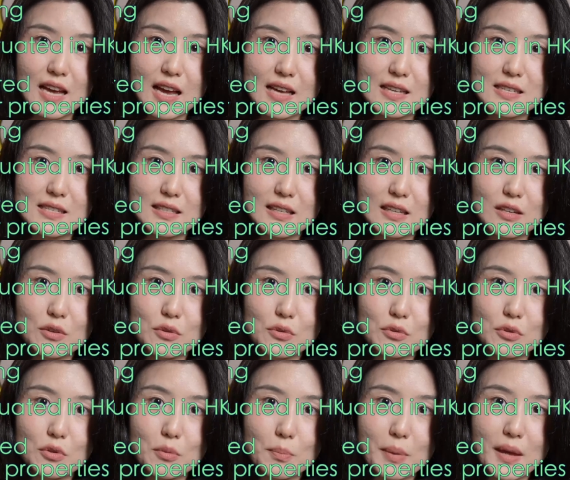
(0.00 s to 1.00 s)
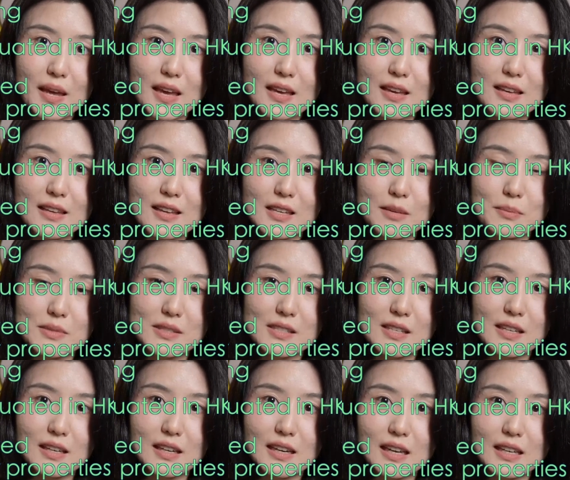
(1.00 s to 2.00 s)
ask you to pay
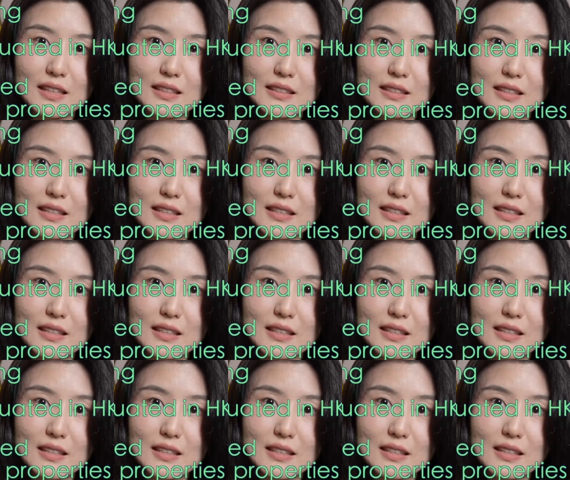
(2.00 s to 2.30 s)
something like